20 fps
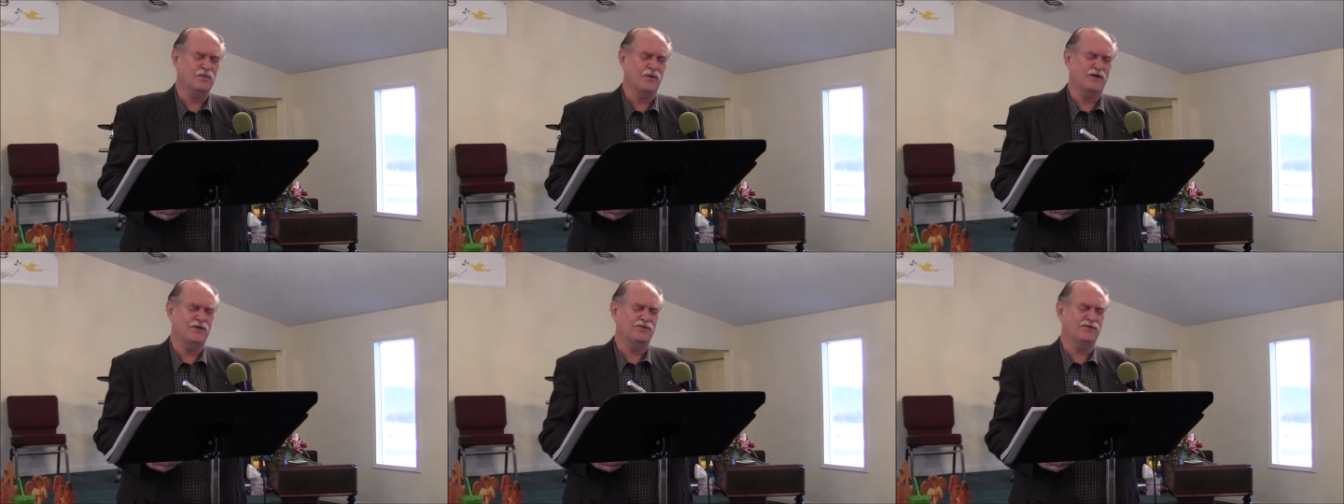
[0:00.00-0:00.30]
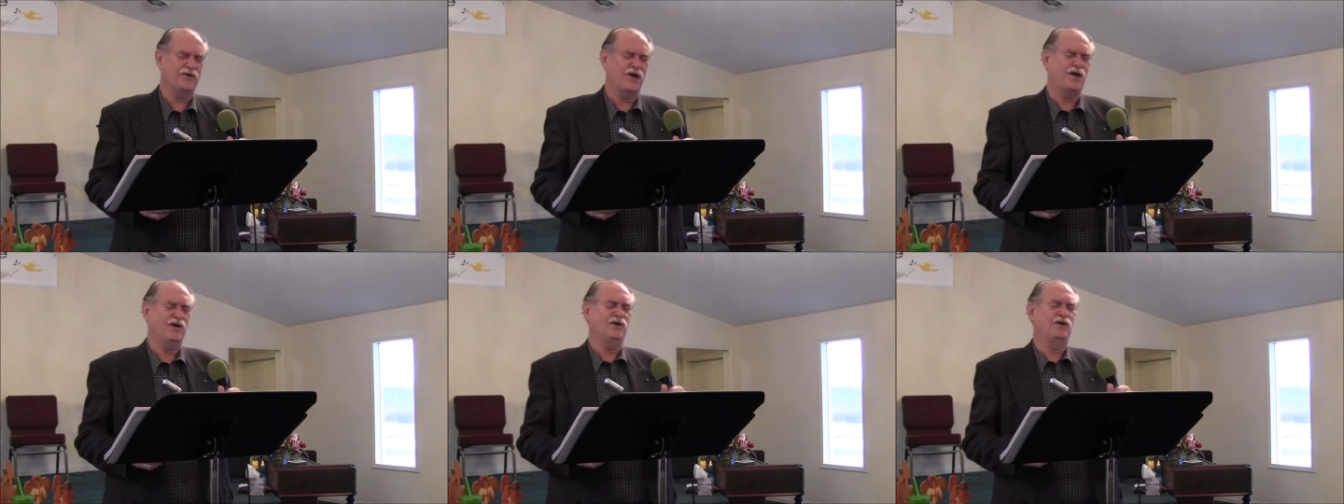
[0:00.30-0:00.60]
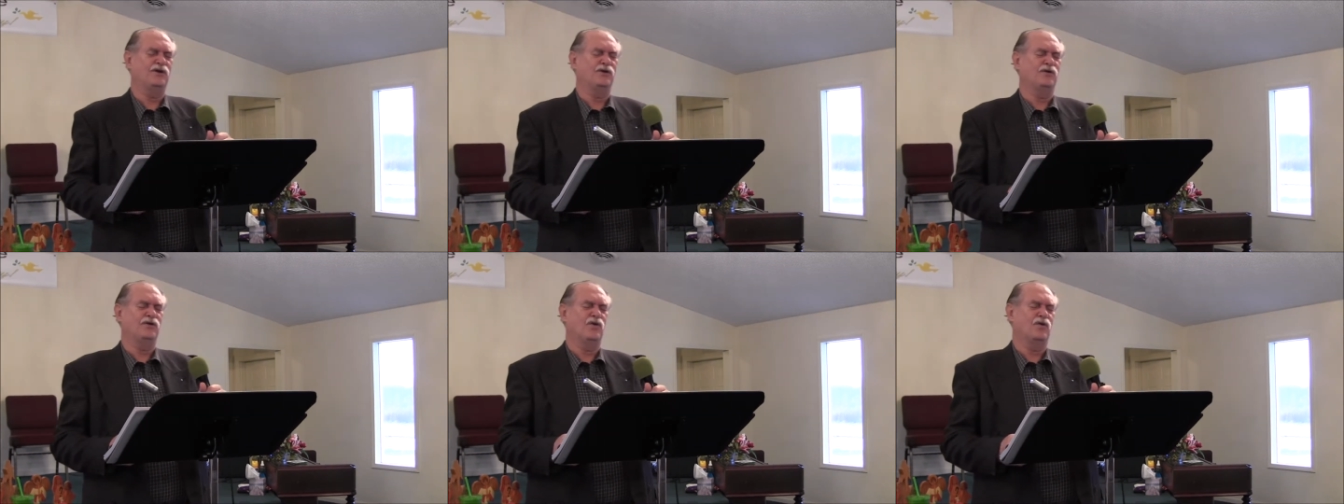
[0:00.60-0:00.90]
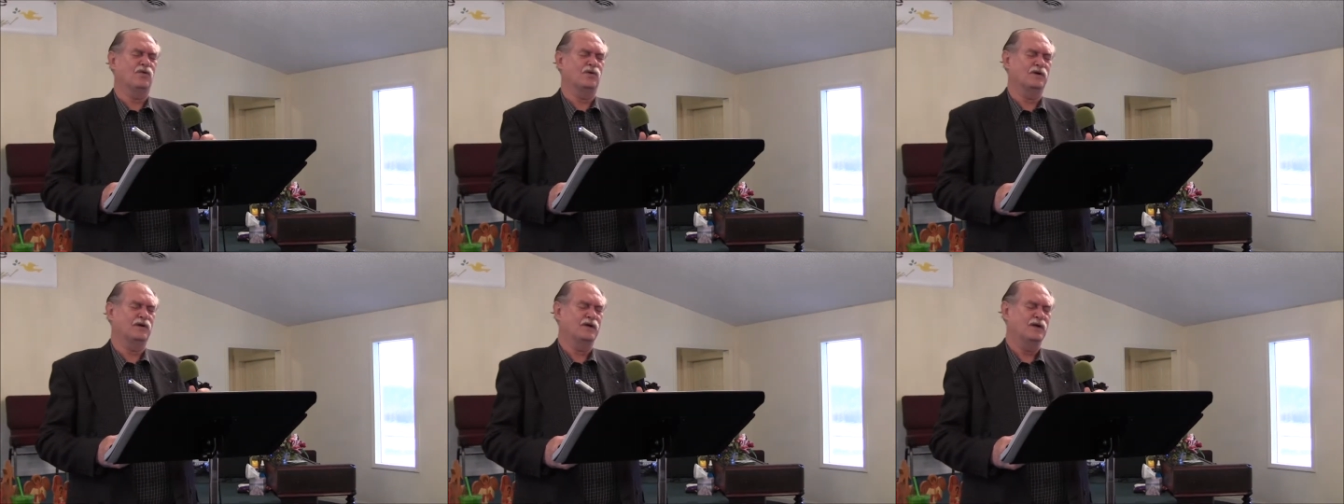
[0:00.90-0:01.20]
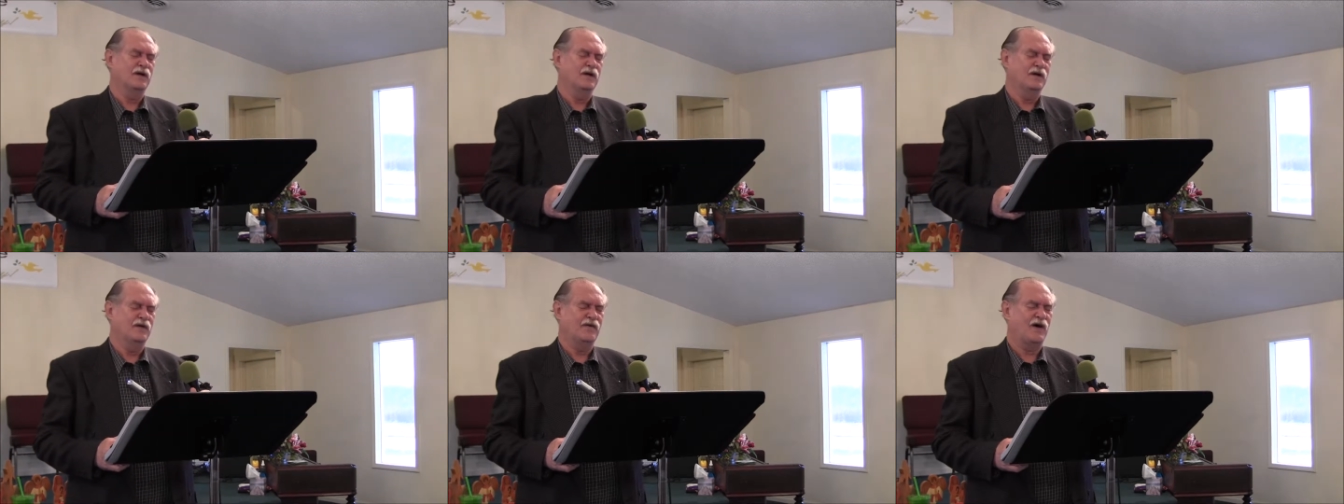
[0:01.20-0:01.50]
We thank you, Lord,
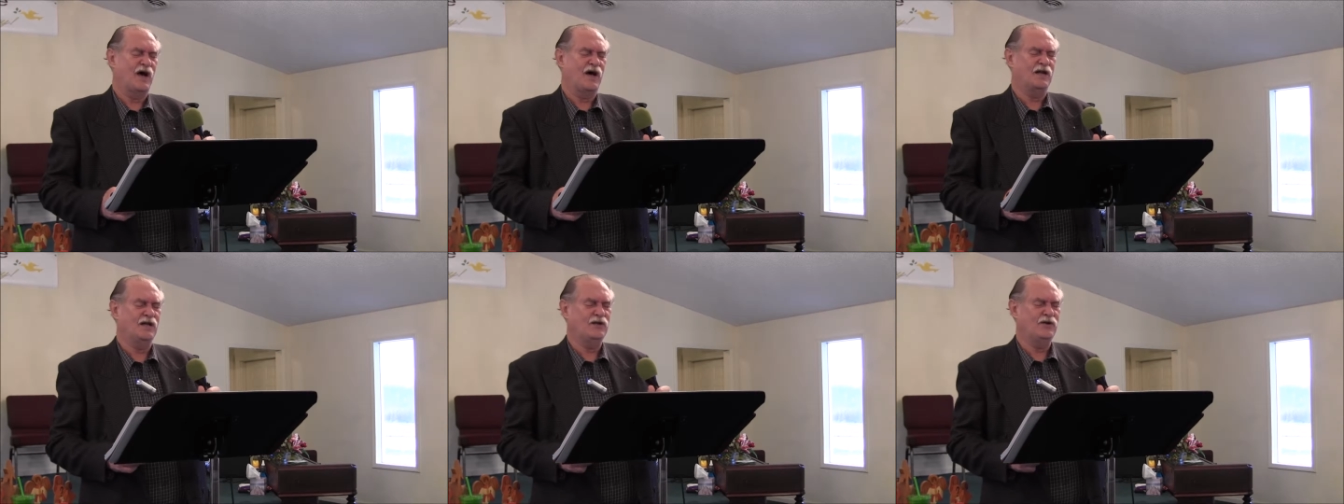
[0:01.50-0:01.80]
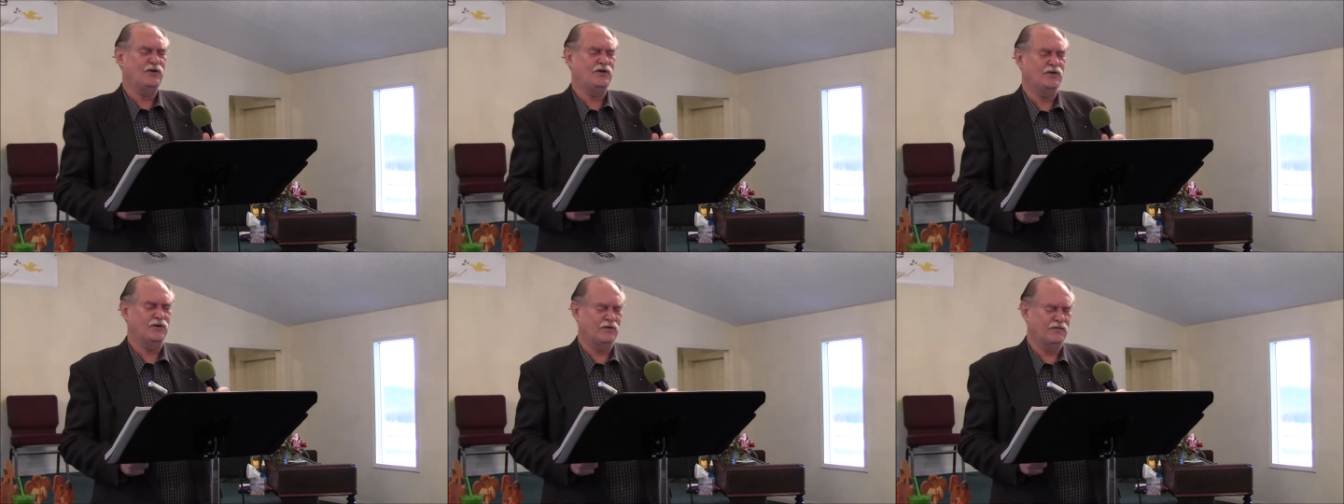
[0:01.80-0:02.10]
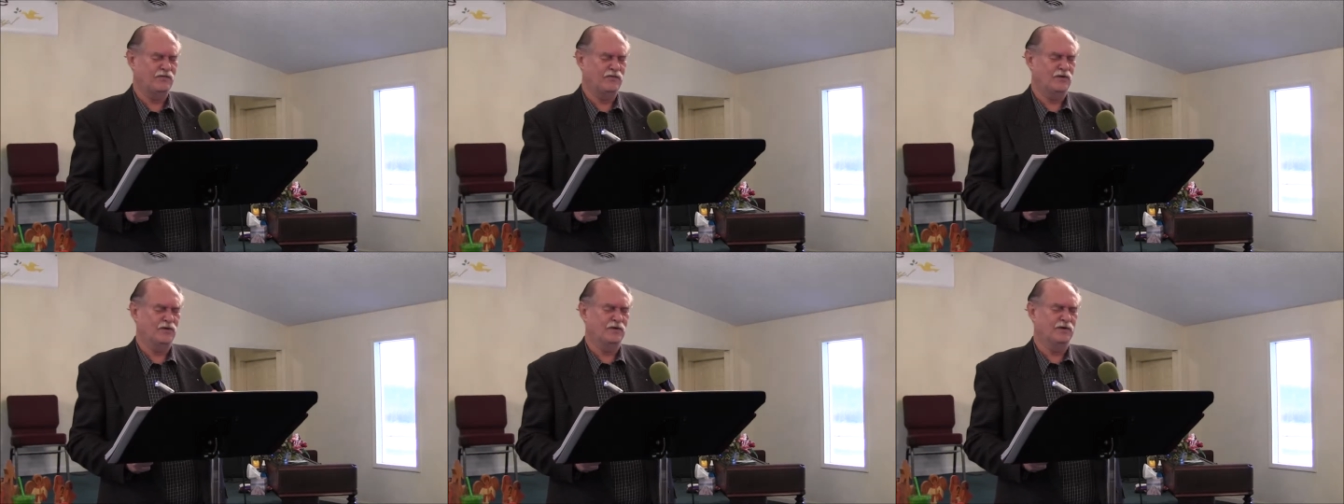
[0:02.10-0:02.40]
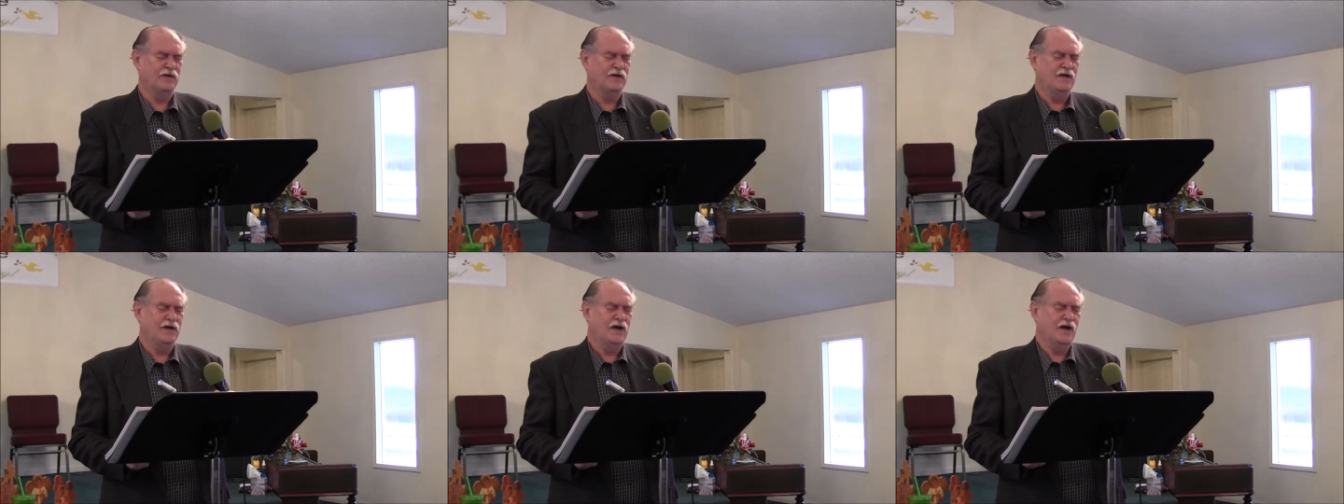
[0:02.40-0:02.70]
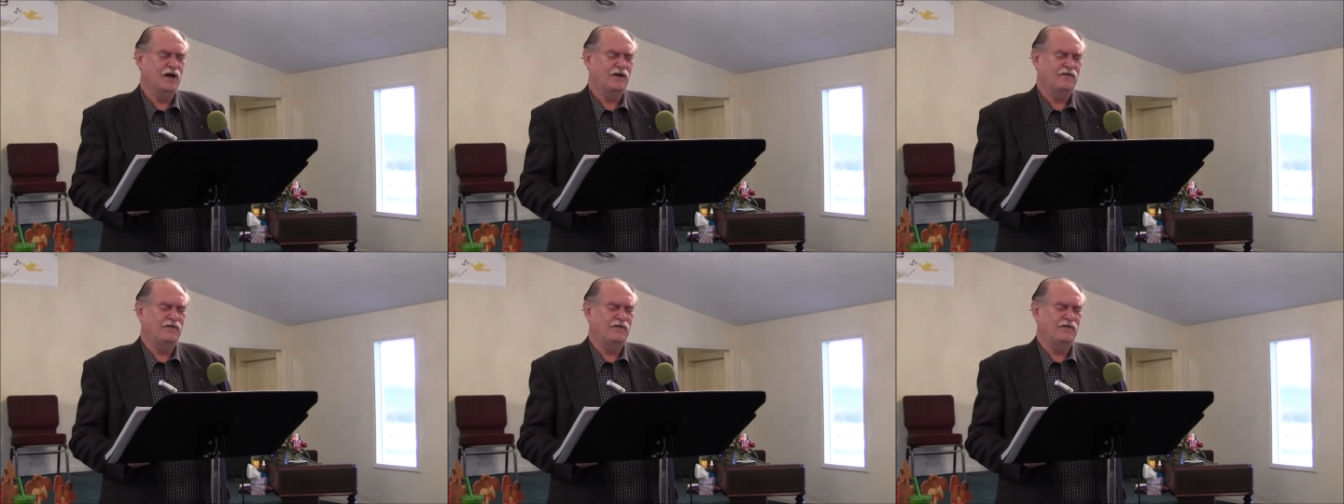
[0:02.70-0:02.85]
hallelujah, for